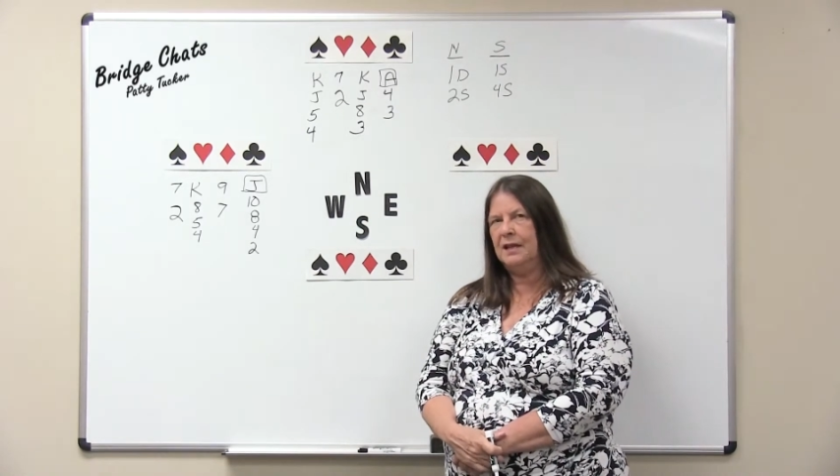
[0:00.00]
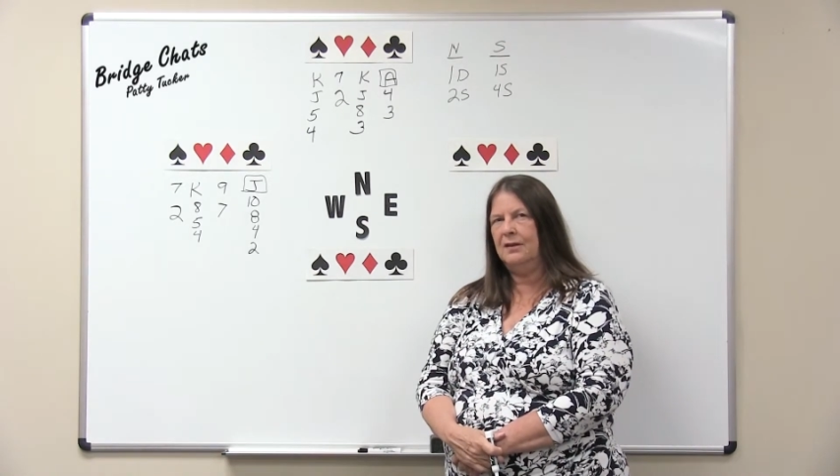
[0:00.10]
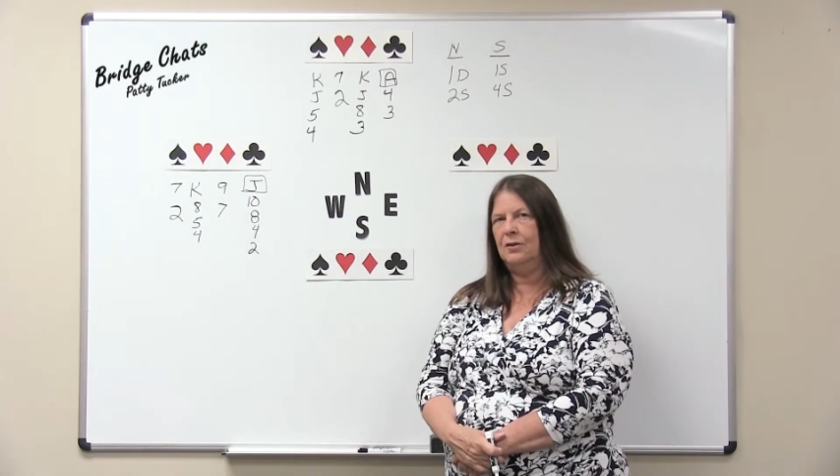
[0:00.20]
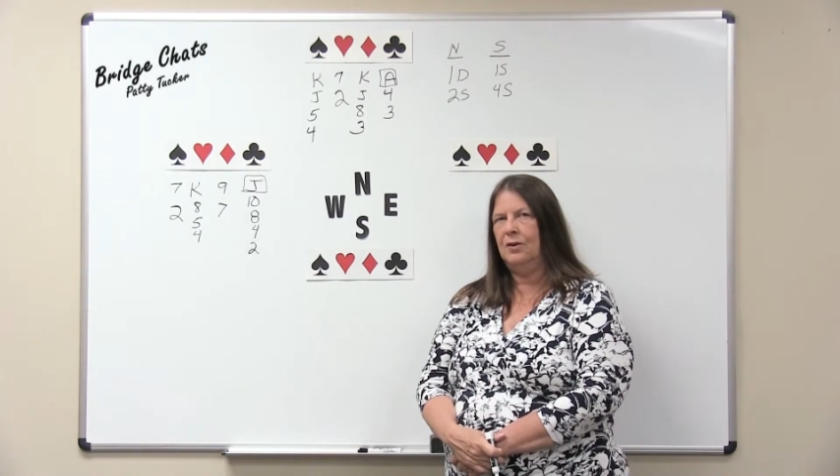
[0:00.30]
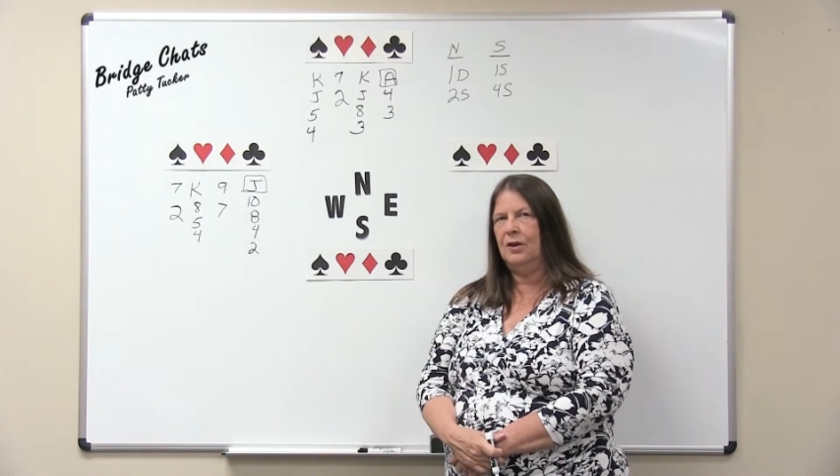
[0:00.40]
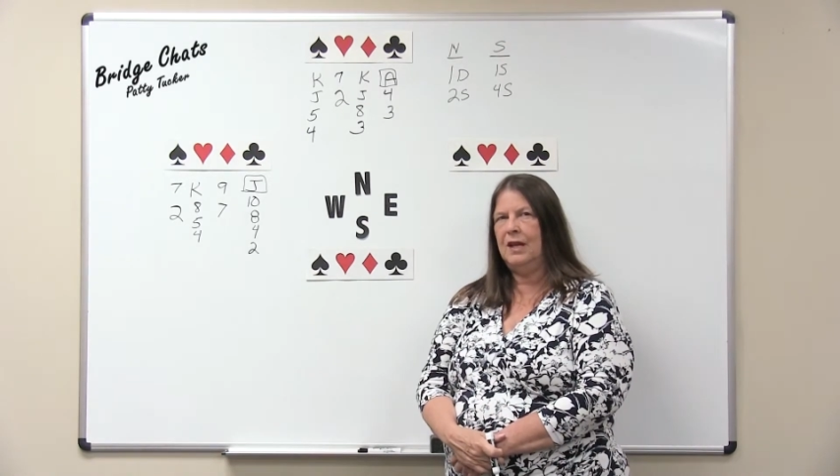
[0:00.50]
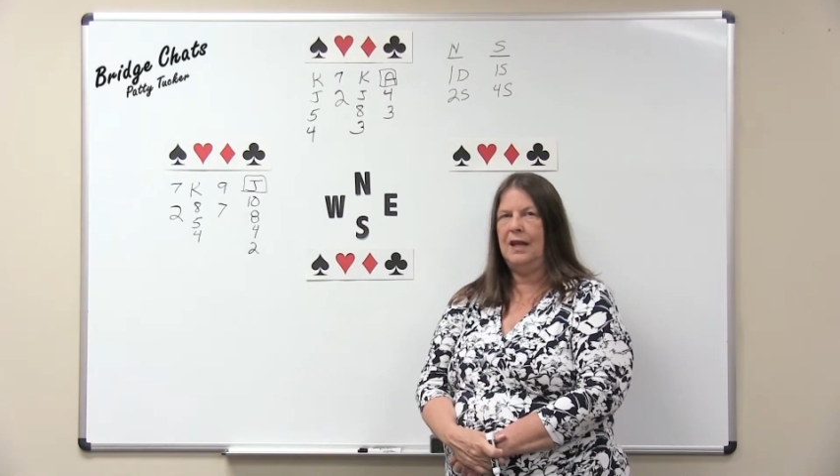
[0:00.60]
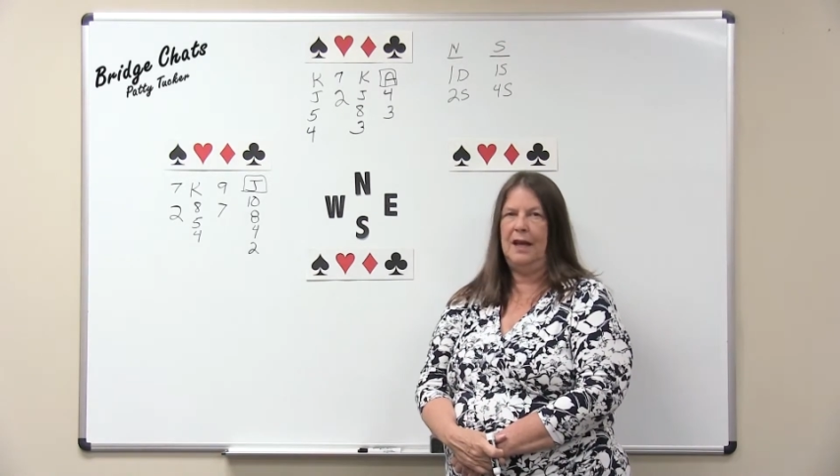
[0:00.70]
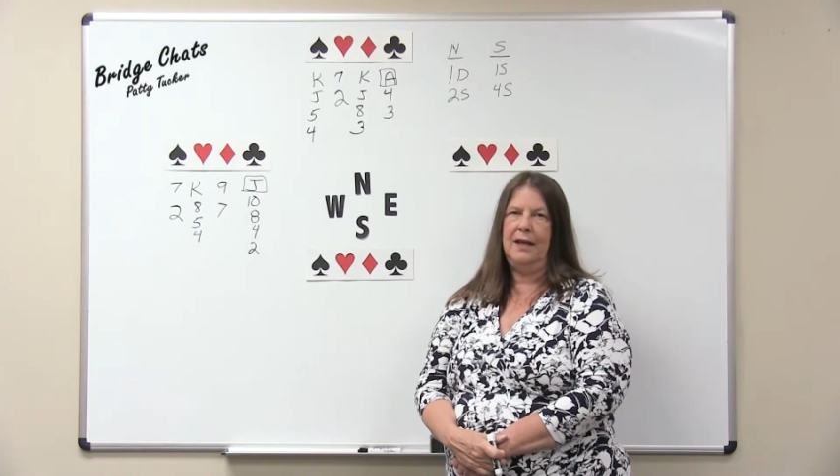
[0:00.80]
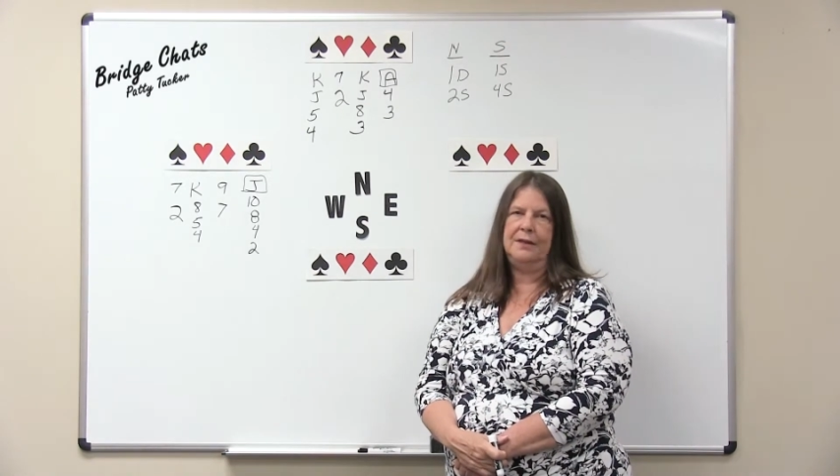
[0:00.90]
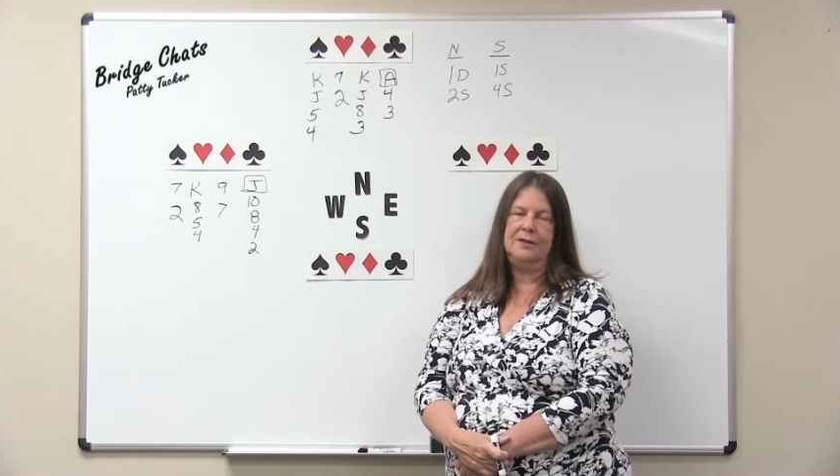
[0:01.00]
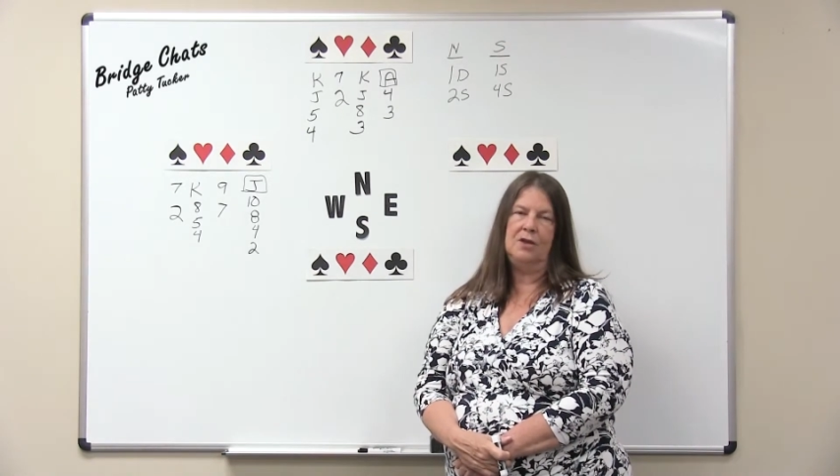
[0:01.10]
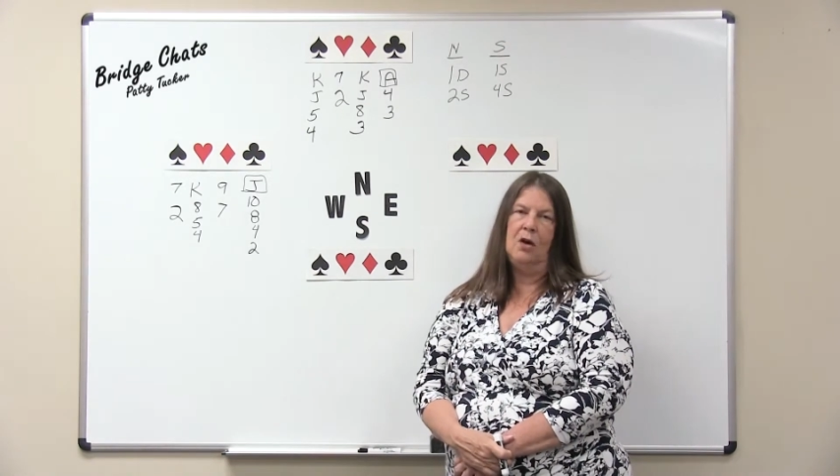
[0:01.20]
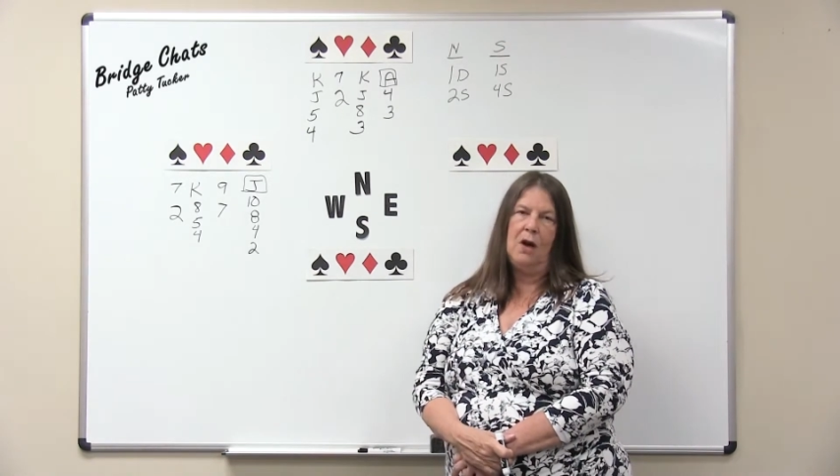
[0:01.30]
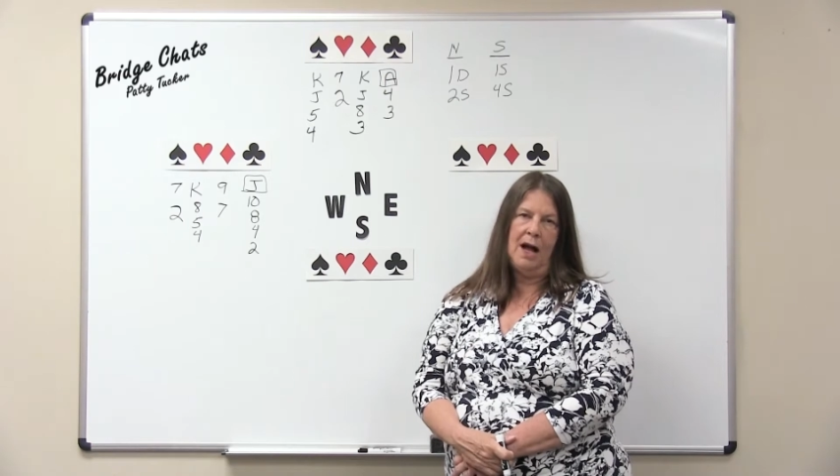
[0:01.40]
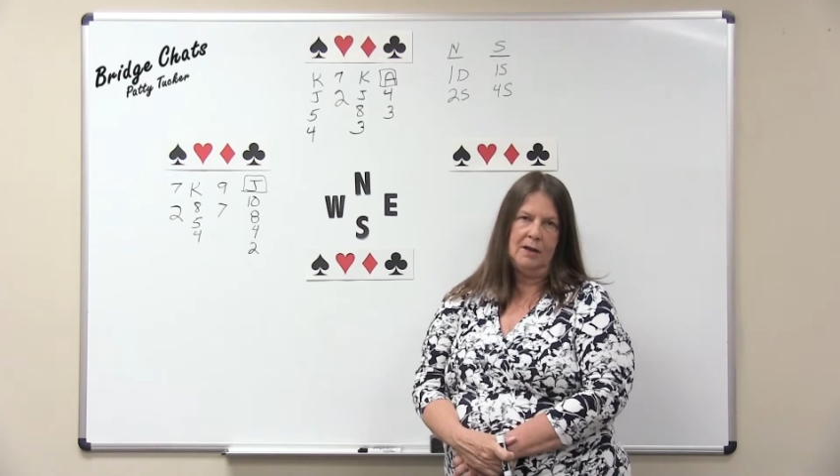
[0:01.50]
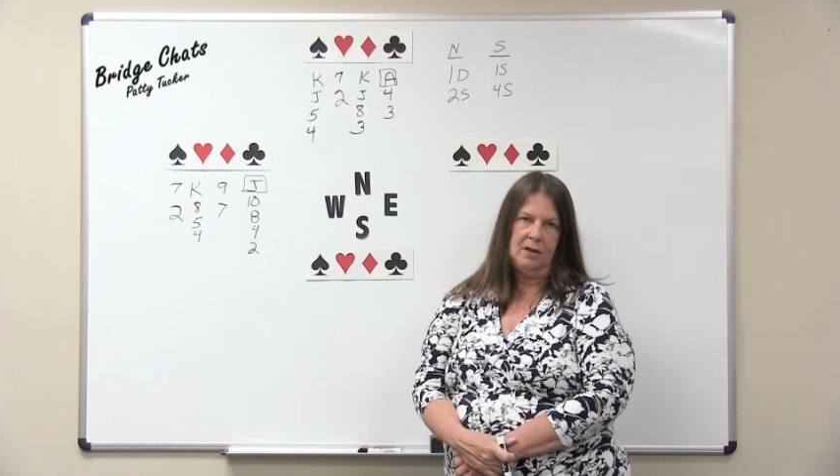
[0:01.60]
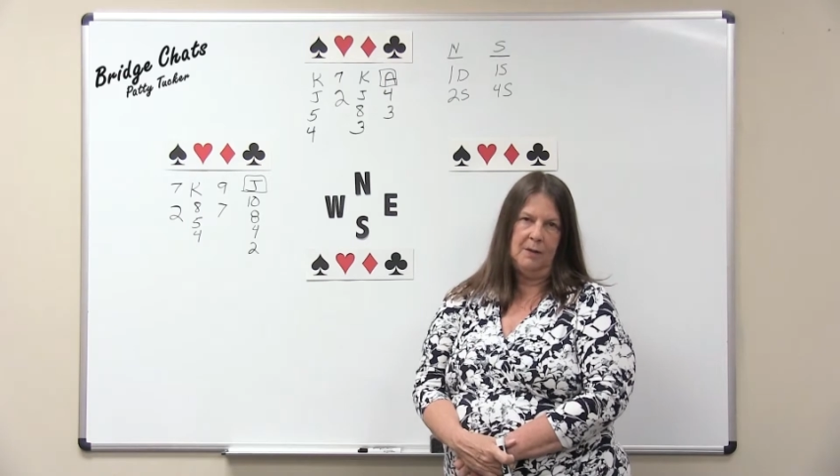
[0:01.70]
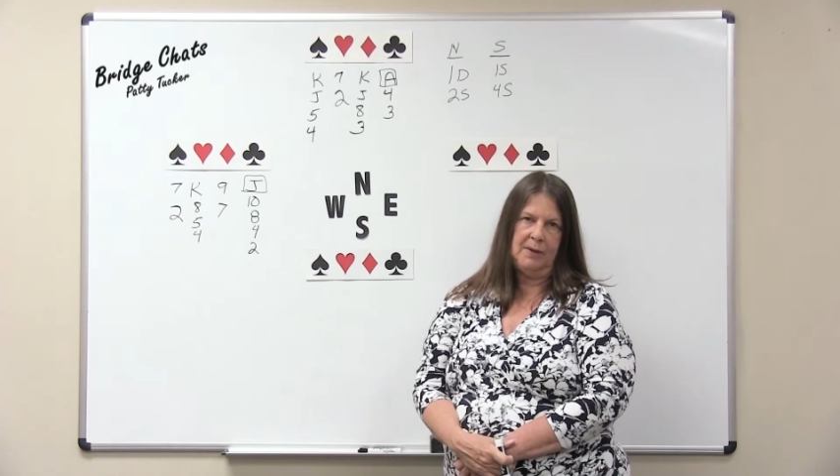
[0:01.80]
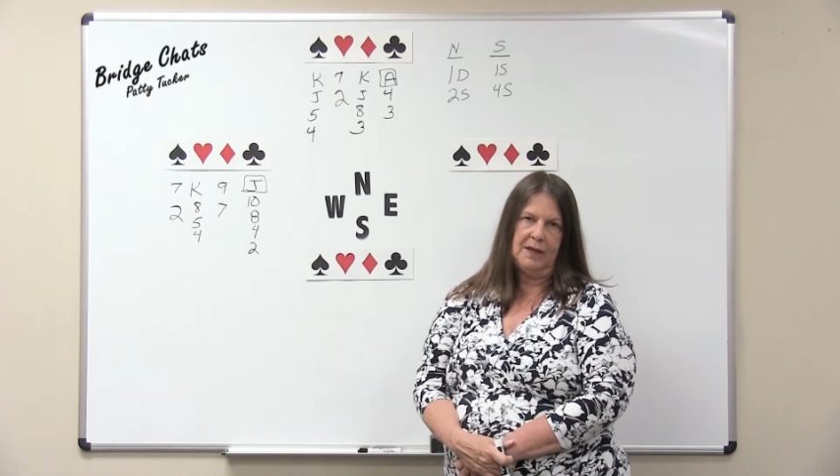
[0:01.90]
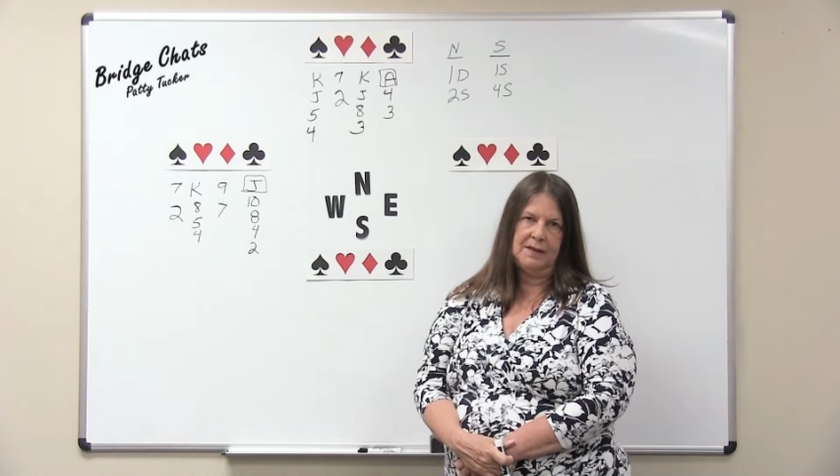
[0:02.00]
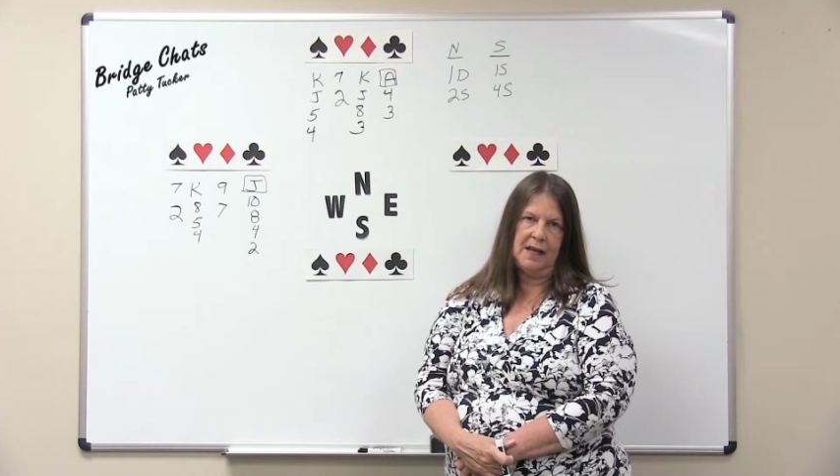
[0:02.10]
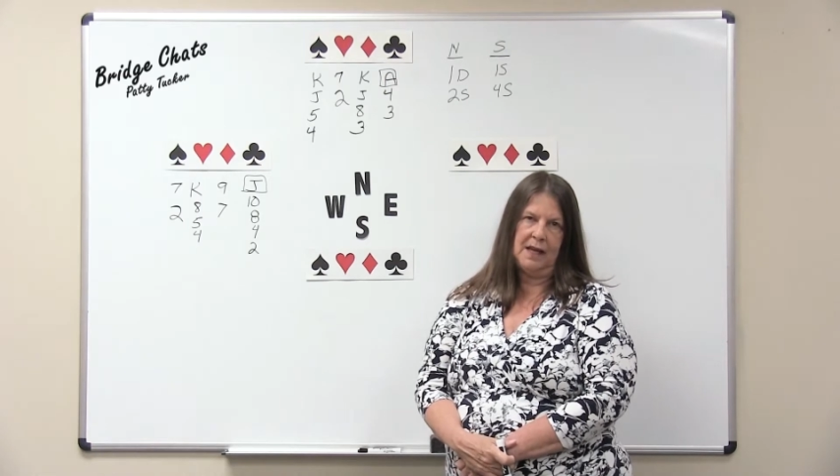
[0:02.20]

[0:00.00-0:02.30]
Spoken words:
either he has no high club in his